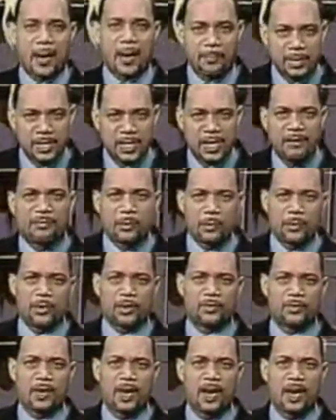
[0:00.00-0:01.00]
I believe the
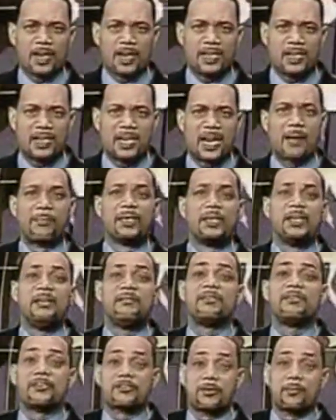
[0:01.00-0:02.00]
word of God, and I
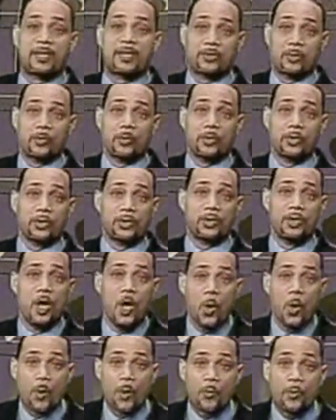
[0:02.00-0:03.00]
believe this about the word.
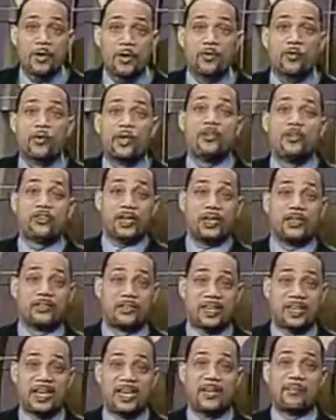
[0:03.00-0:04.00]
When we reach
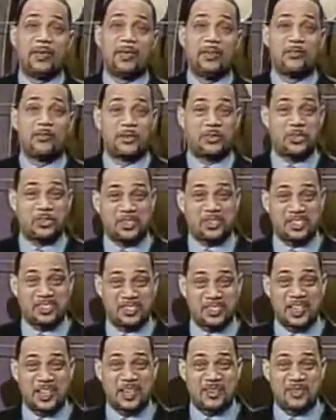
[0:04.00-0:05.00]
into him, he reaches
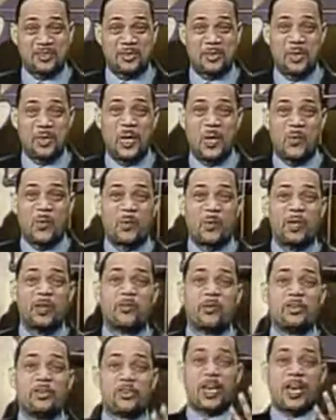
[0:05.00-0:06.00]
into us. When
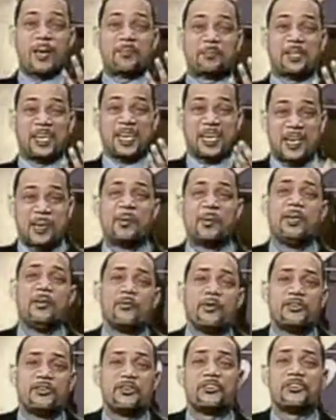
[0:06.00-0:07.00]
we reach up to him, he
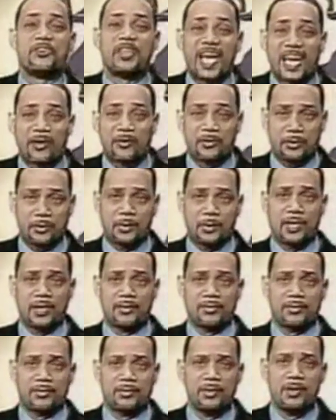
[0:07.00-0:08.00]
reaches down to
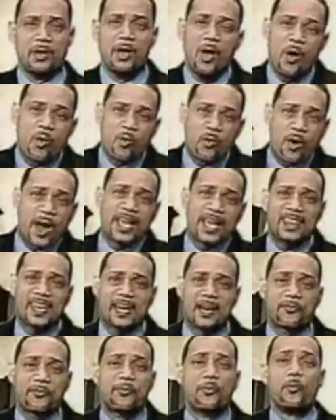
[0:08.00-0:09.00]
us. Right
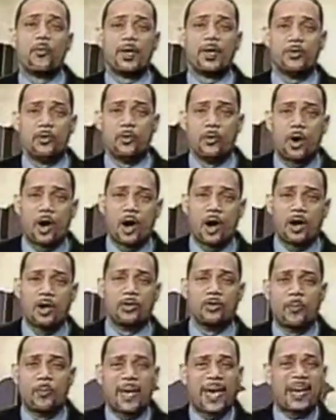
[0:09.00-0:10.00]
there from where you are,
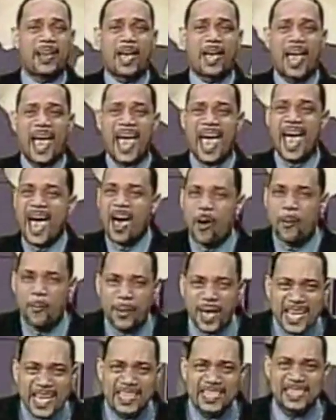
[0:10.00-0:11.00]
no matter how
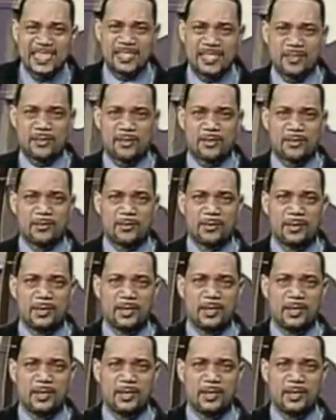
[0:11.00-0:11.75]
bad it is,